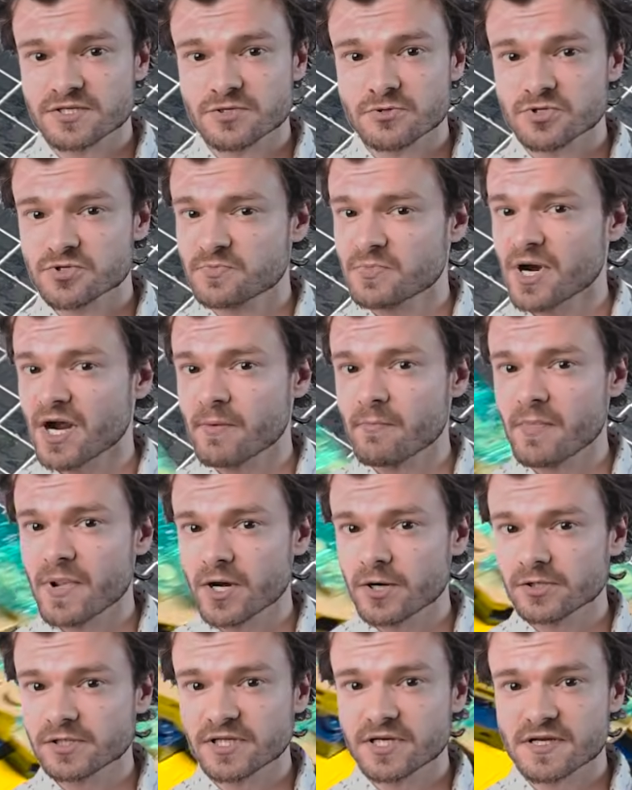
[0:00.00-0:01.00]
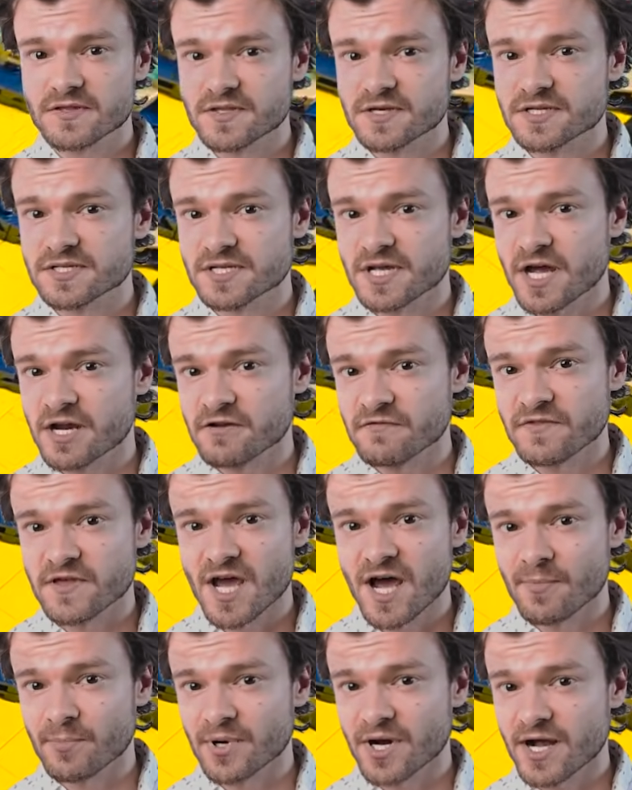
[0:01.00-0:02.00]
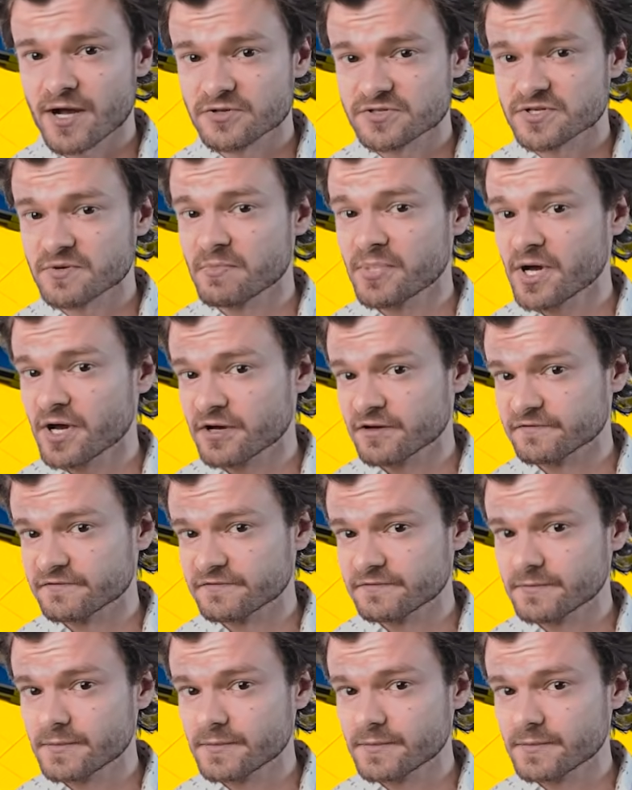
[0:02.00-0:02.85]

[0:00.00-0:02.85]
used primarily in the design of the Opera House above.